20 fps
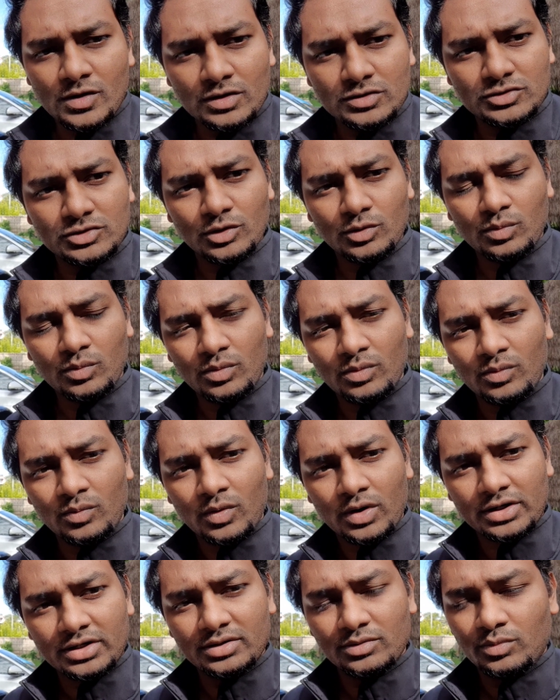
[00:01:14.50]
so
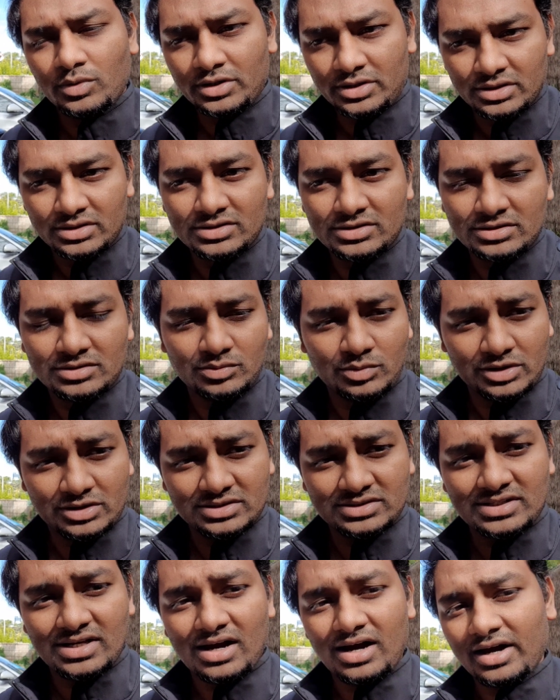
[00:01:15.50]
what
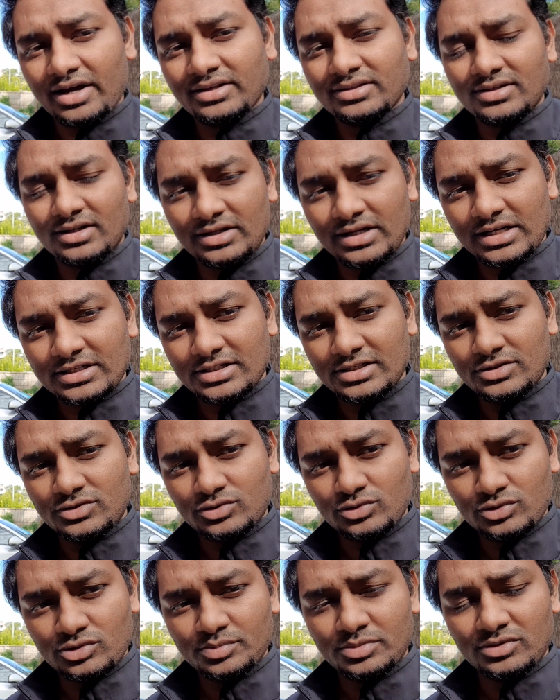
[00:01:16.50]
is the height that actually
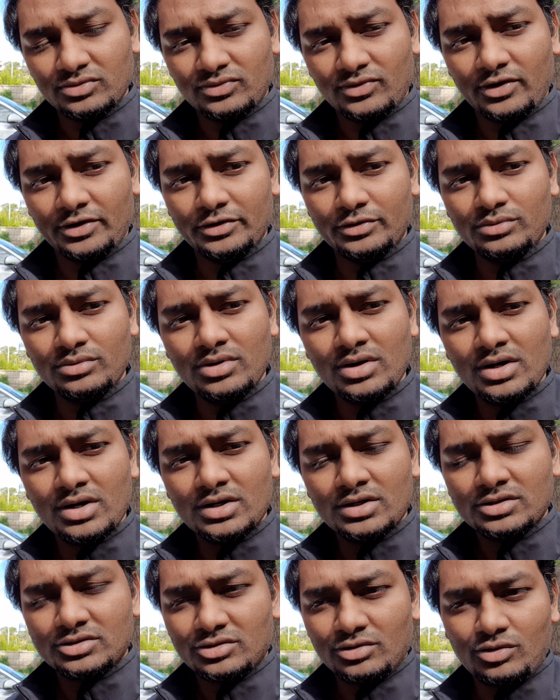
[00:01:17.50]
suitable for you.
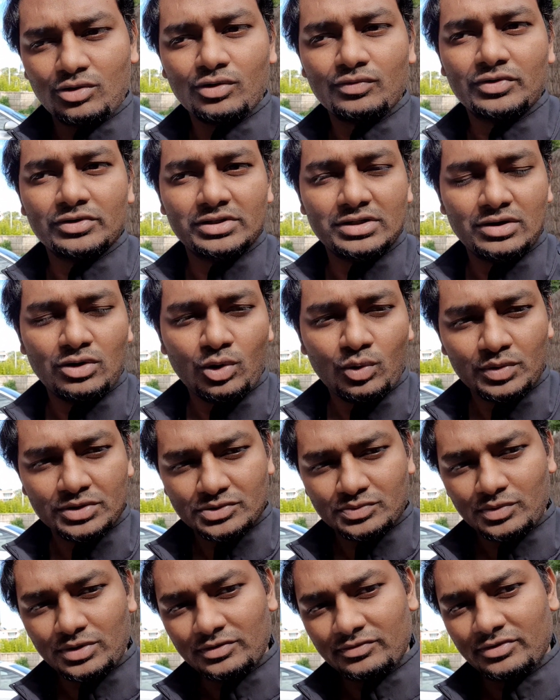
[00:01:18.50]
So go for the
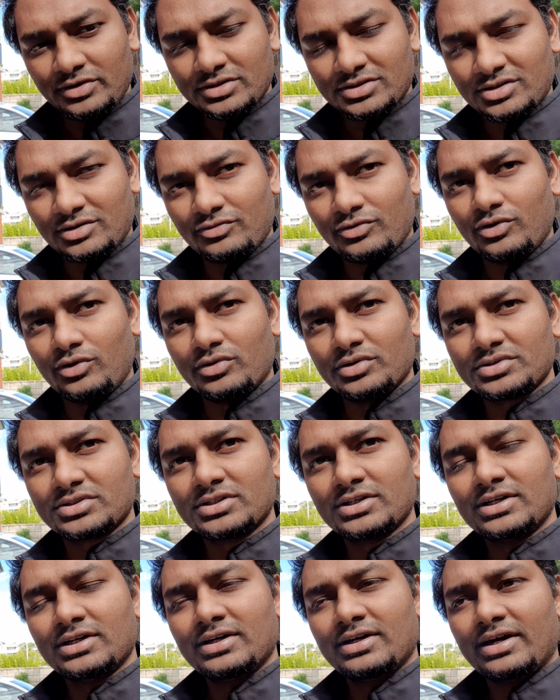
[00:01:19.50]
lowest one first, of course,
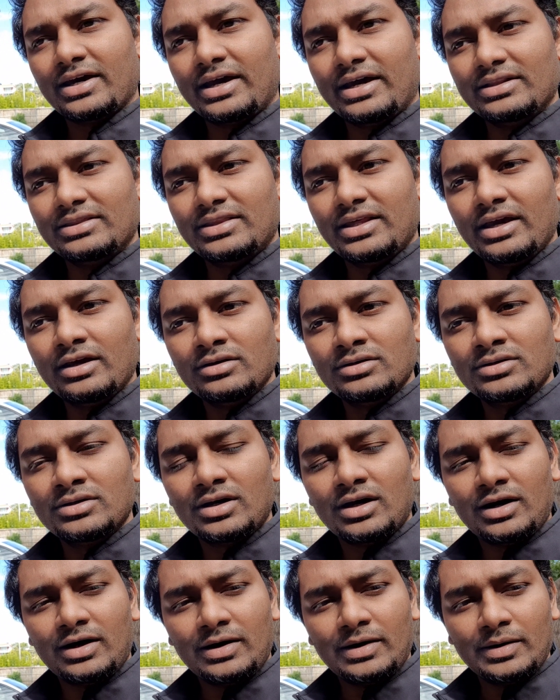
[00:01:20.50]
and
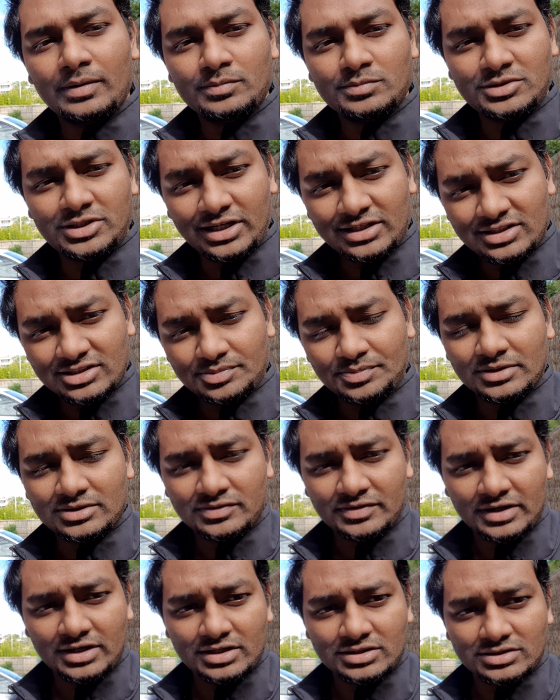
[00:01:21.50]
then check the
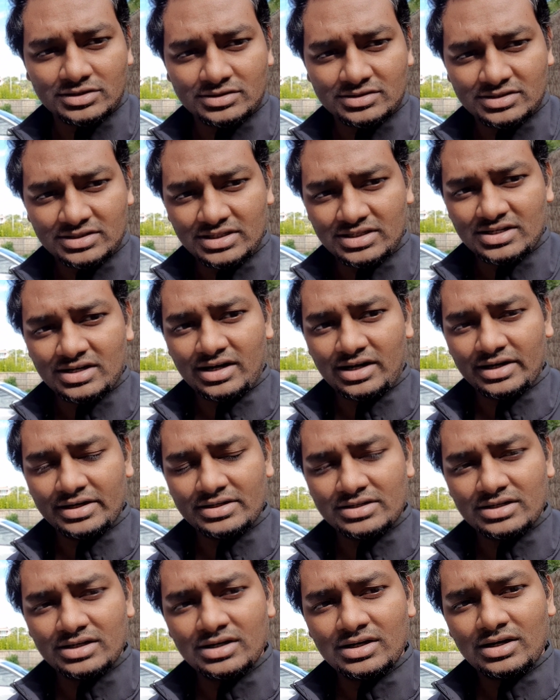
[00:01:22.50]
specification seat
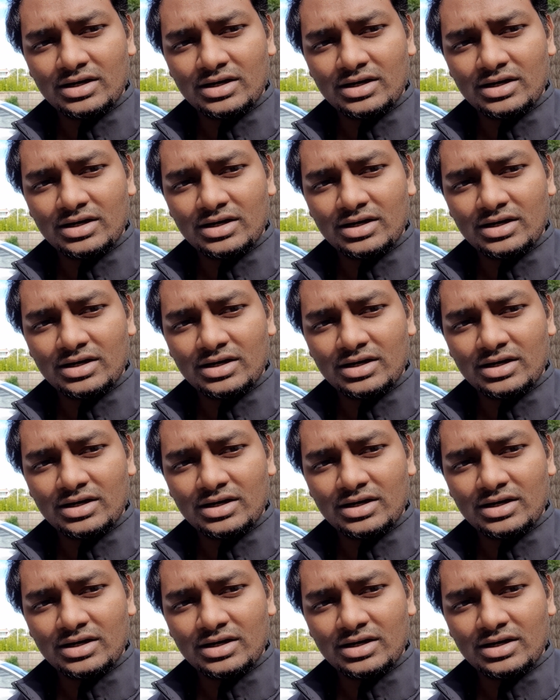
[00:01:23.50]
height